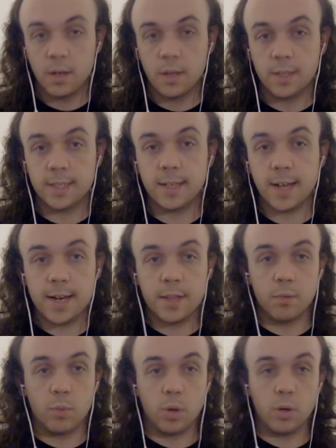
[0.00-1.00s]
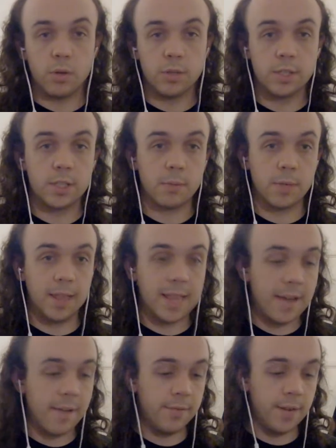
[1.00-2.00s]
The side of the walls, as someone
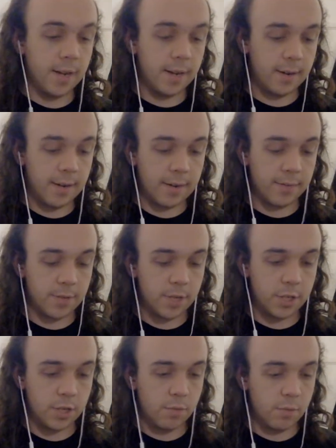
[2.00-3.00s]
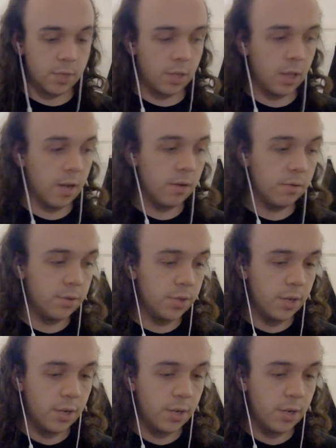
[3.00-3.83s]
left it after the tomb was closed.